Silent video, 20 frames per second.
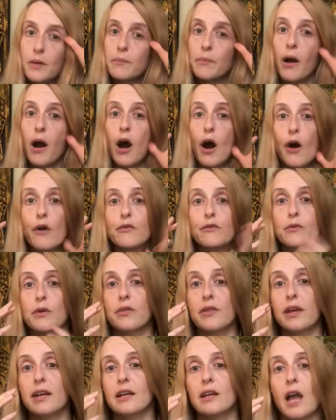path
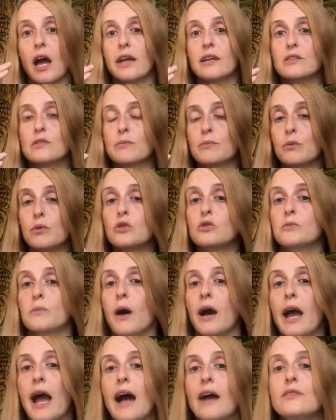with it, like explored
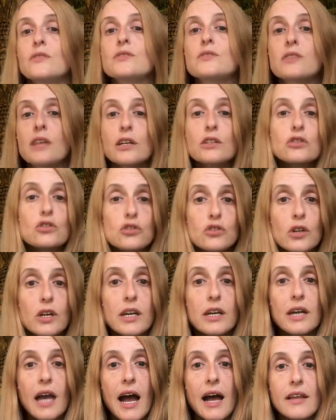my
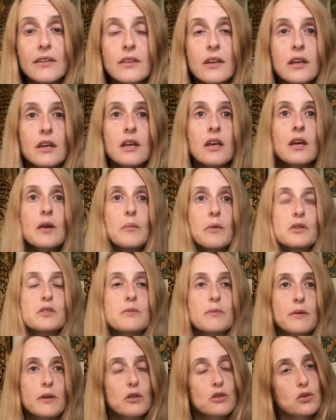ancestry and my
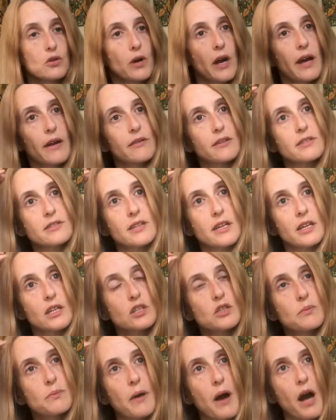spiritual
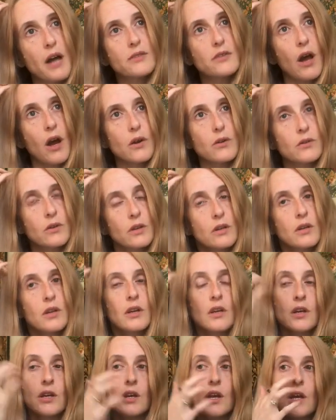heritage, but I
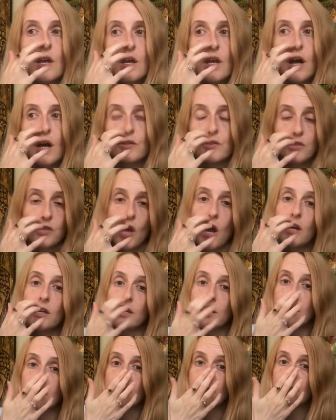
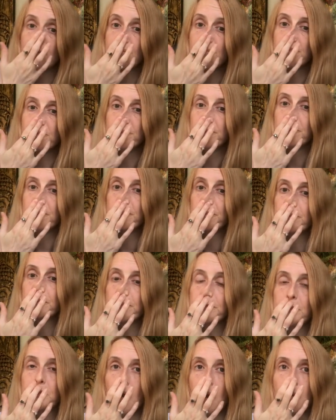certainly
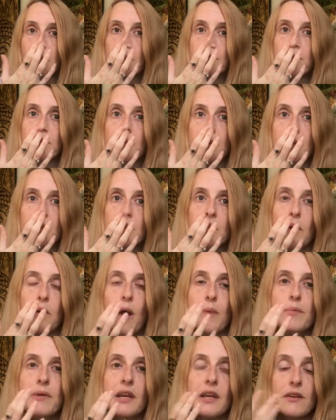don't, you know,
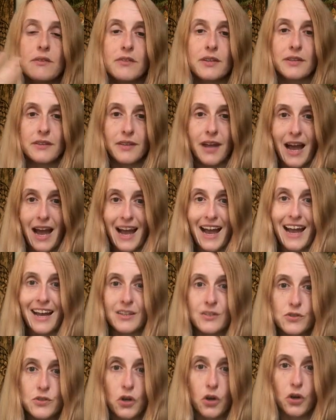I believe in
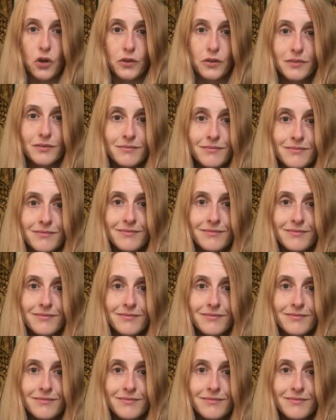hands-on.